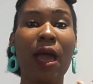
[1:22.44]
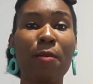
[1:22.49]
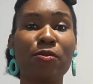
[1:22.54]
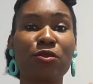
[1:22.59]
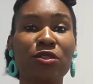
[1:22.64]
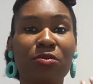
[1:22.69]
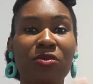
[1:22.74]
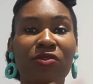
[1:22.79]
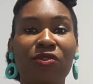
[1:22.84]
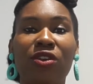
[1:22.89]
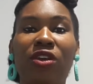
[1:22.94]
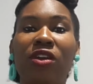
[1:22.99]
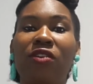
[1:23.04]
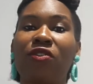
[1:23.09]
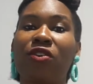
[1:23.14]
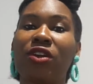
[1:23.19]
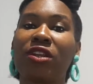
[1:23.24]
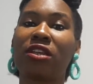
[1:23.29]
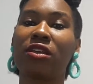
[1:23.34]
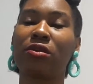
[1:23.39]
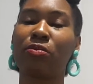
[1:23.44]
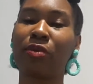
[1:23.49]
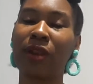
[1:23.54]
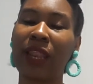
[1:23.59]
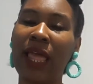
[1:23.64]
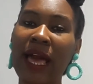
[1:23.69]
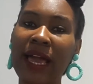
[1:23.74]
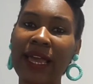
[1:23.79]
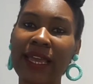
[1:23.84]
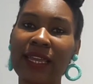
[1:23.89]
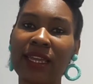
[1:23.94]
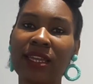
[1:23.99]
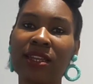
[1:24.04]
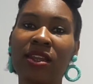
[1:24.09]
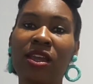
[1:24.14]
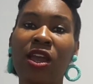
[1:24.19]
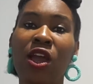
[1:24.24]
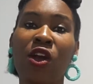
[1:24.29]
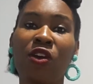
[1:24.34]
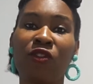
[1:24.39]
Some of you have already
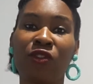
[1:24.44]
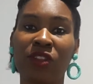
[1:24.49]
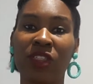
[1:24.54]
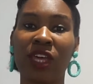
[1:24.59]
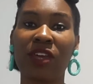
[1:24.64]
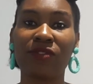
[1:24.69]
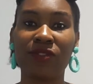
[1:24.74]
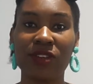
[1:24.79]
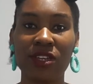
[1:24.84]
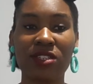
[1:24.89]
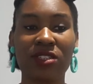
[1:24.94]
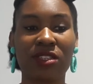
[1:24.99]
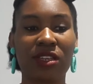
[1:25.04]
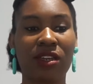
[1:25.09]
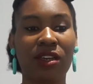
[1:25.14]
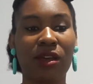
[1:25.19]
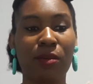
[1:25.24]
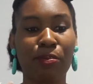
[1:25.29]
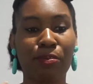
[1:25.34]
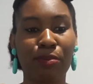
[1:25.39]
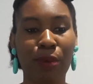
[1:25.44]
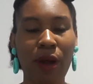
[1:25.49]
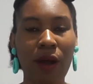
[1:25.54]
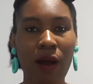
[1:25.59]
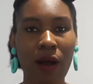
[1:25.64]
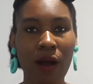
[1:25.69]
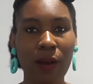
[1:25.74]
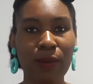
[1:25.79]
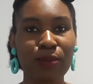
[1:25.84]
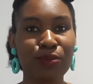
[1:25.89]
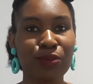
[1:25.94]
applied for that visa, but